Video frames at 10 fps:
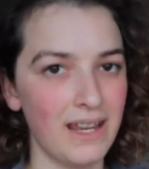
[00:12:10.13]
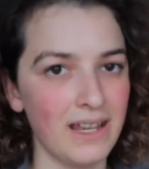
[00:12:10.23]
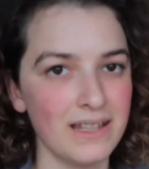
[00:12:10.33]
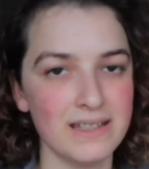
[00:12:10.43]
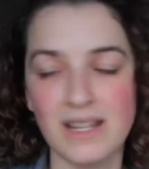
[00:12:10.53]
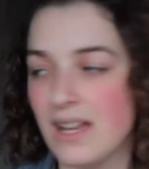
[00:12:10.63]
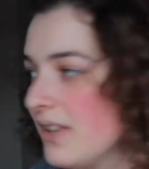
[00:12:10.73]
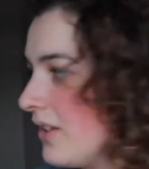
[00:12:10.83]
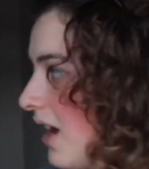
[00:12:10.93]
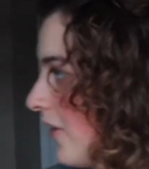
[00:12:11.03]
and
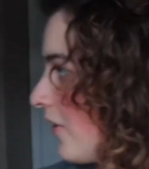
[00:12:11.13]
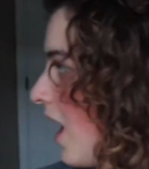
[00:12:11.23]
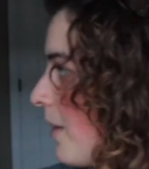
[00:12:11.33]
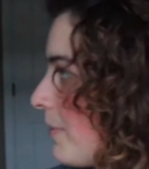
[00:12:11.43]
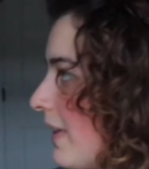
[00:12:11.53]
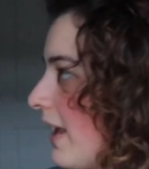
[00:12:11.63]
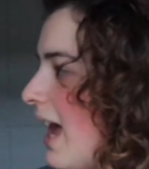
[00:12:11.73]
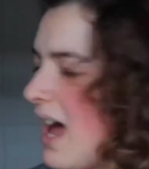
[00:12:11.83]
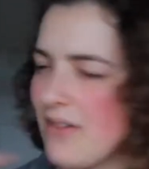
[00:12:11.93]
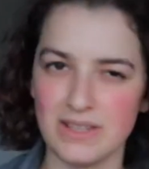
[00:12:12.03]
the other copy that I
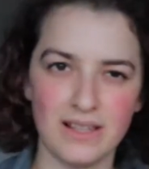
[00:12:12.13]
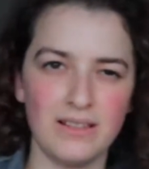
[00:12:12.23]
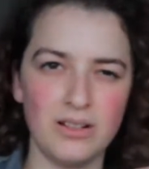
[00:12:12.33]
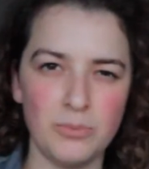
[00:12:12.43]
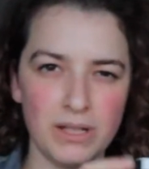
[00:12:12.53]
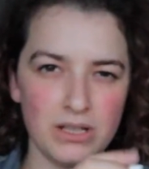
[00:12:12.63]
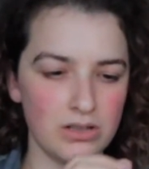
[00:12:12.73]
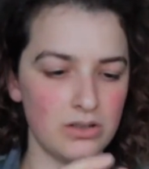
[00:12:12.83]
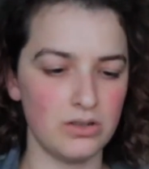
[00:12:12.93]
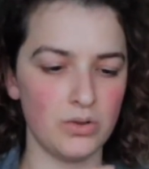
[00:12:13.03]
have is a little bit
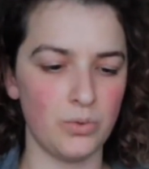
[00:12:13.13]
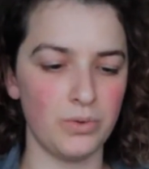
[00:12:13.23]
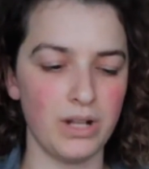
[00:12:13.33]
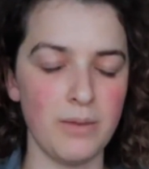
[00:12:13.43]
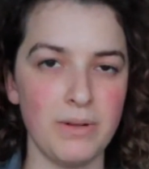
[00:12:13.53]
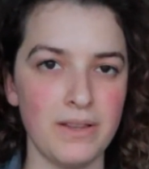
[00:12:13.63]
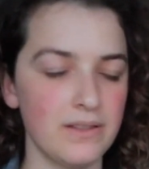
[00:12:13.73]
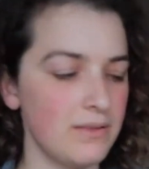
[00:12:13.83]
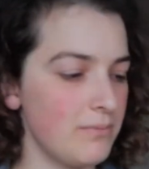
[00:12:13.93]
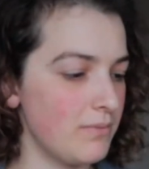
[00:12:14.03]
torn up
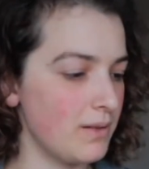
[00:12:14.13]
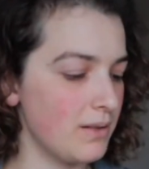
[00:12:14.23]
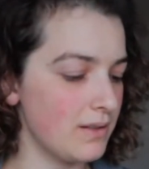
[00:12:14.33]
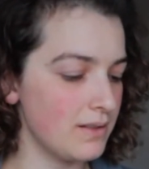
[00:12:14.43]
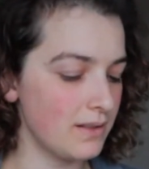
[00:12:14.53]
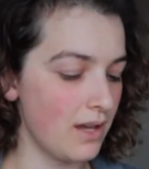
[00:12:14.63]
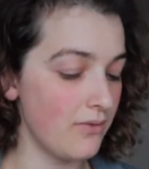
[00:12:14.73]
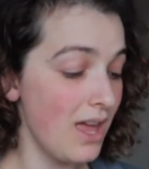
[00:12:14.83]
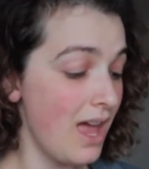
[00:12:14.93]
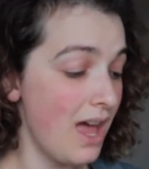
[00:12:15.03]
on the
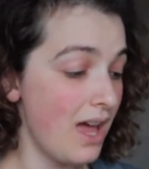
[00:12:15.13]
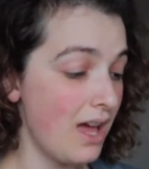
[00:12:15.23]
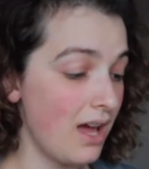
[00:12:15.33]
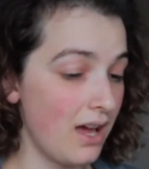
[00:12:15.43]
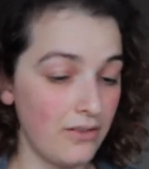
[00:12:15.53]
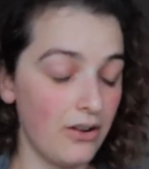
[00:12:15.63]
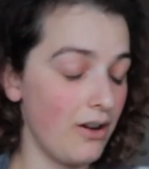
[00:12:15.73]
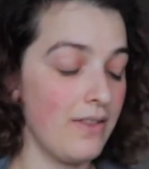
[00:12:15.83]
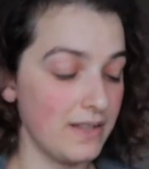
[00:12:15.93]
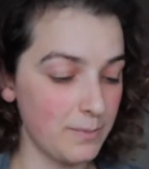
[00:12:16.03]
scuff, or
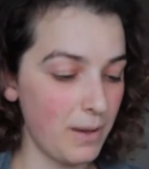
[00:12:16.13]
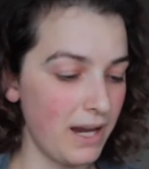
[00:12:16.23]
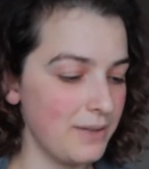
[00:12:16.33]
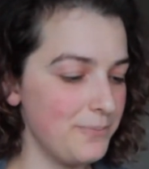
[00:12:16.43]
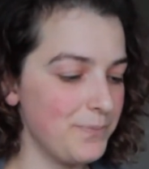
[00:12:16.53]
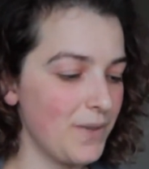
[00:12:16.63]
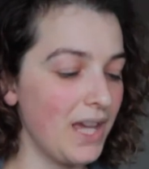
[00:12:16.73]
on the spine.